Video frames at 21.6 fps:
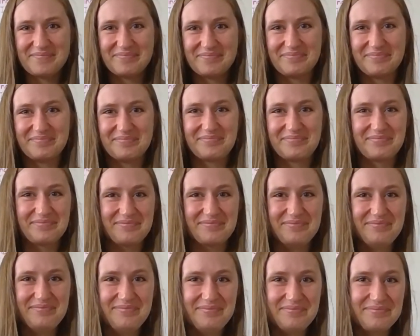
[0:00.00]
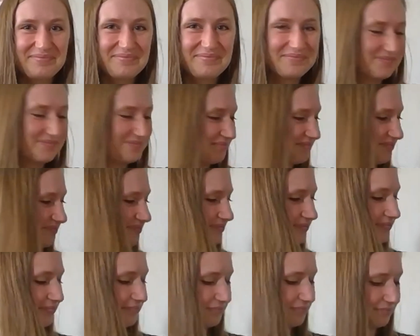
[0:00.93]

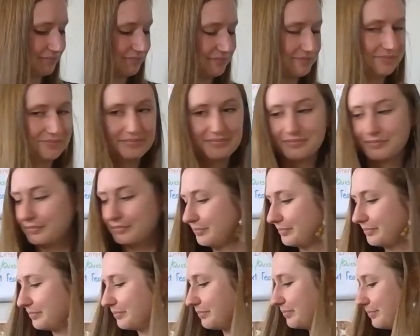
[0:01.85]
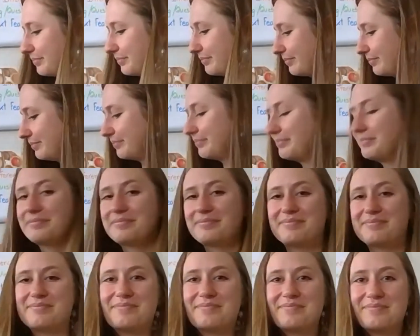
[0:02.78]

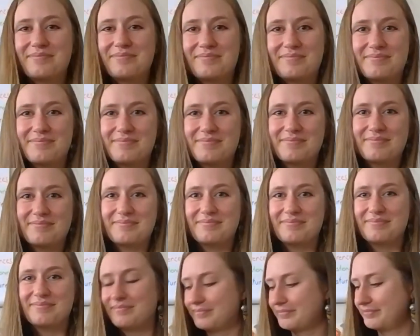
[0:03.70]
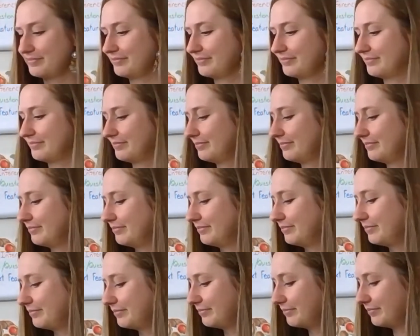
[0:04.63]

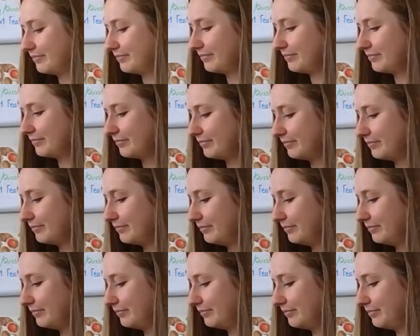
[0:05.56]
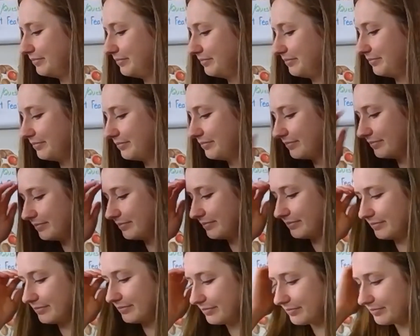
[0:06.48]

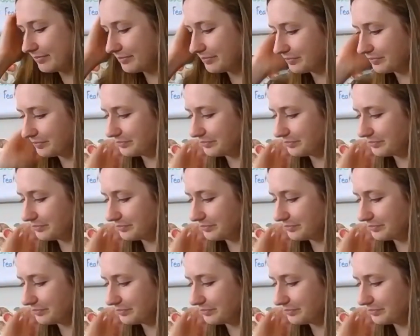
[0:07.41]
[no speech]